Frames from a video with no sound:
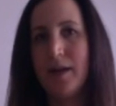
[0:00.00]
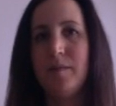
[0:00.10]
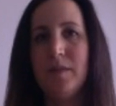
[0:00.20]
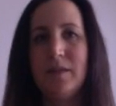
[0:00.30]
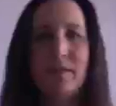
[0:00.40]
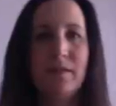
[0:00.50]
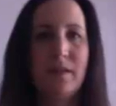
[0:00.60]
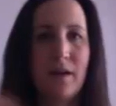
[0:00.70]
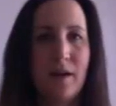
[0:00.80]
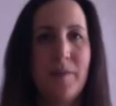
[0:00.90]
This isn't a
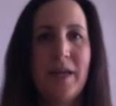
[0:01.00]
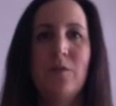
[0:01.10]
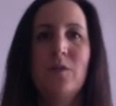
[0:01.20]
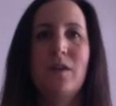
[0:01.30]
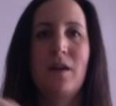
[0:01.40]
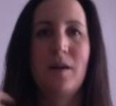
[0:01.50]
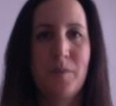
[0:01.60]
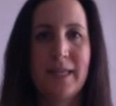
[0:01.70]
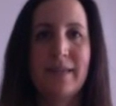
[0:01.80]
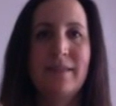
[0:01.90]
compound,
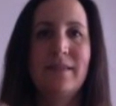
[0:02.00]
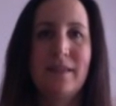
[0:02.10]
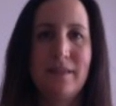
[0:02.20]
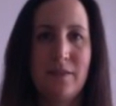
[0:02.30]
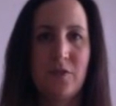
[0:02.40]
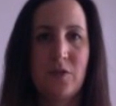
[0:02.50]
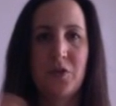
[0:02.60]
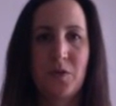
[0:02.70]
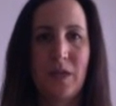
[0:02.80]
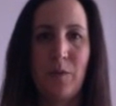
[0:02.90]
complex sentence
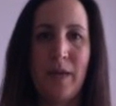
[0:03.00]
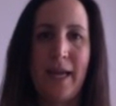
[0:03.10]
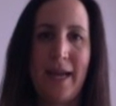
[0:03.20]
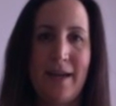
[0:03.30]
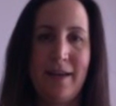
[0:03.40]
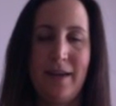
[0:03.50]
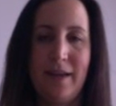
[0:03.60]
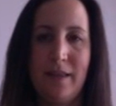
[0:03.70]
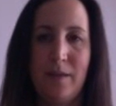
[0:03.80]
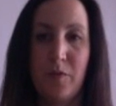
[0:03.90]
structure like we had
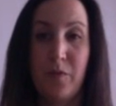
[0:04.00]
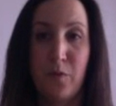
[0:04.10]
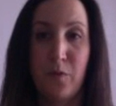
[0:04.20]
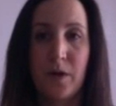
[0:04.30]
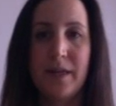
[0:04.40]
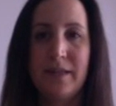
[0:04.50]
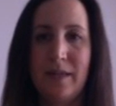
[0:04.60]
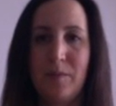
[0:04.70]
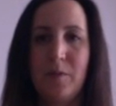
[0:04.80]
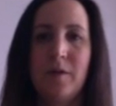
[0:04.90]
in the before
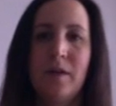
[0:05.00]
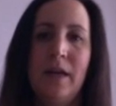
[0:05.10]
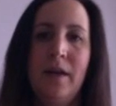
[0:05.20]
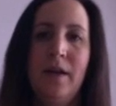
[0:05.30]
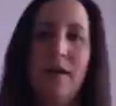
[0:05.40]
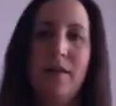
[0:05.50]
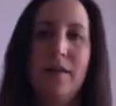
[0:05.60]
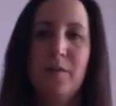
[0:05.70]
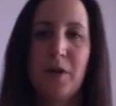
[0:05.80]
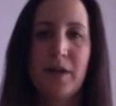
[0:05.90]
example.
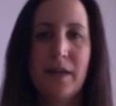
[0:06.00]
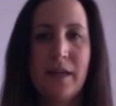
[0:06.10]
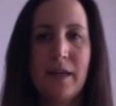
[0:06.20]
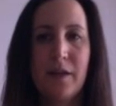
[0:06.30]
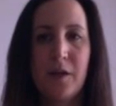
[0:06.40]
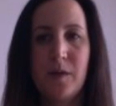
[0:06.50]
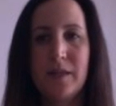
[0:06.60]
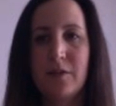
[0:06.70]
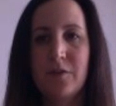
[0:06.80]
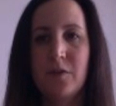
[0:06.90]
This part in yellow
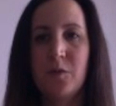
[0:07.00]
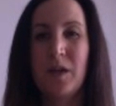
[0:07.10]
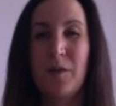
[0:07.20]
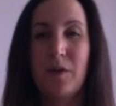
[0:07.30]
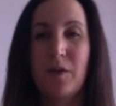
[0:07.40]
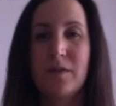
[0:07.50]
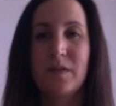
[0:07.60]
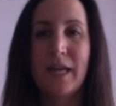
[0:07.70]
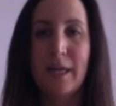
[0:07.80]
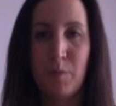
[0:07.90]
is also what I would call
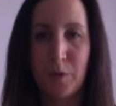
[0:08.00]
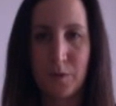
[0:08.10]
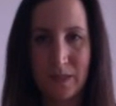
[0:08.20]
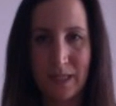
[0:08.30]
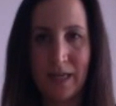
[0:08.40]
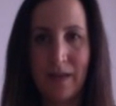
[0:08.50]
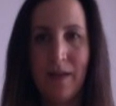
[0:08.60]
signposting.